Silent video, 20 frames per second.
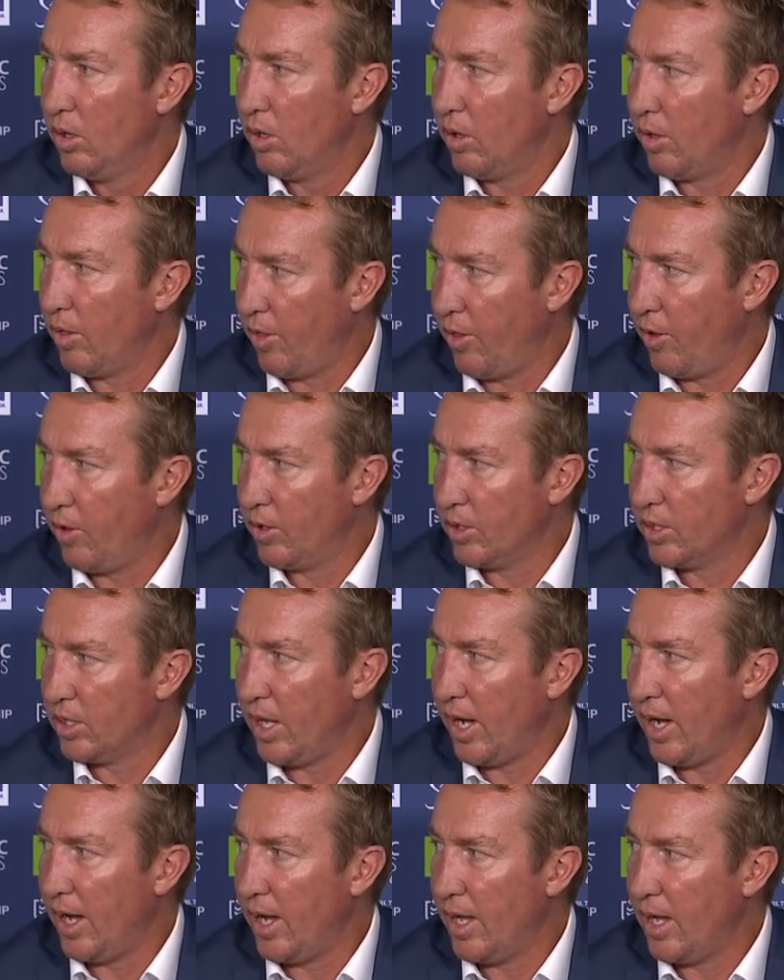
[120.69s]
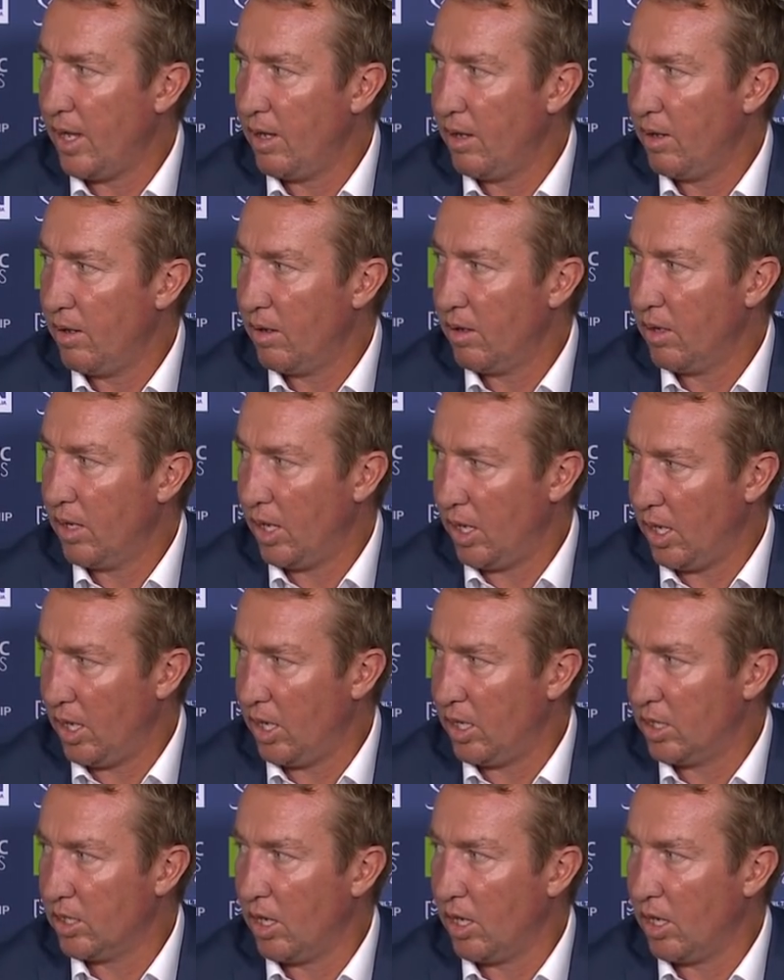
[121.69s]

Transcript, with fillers: On Thursday, kicking his